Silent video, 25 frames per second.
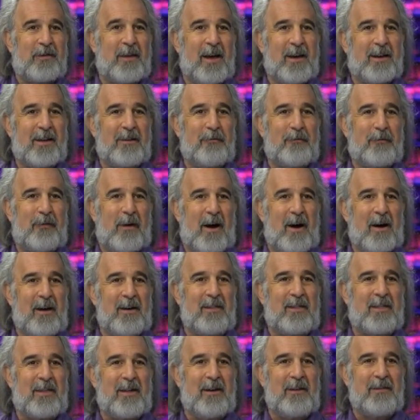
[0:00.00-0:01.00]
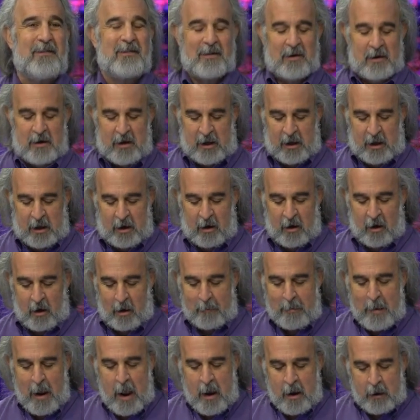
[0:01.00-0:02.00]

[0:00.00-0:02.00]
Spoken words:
I can find things in here.